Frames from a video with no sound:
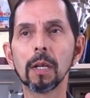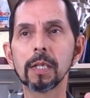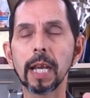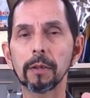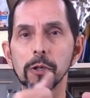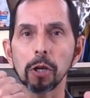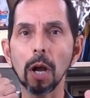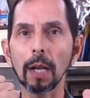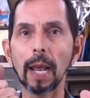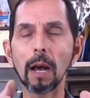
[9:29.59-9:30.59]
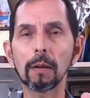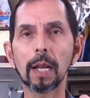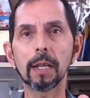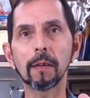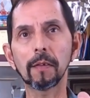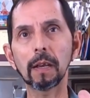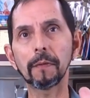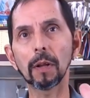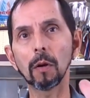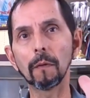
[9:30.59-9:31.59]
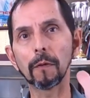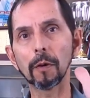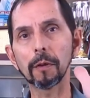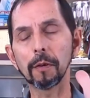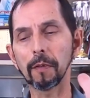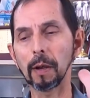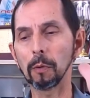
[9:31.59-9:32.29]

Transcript: take the shock out and then see if it'll go further and say,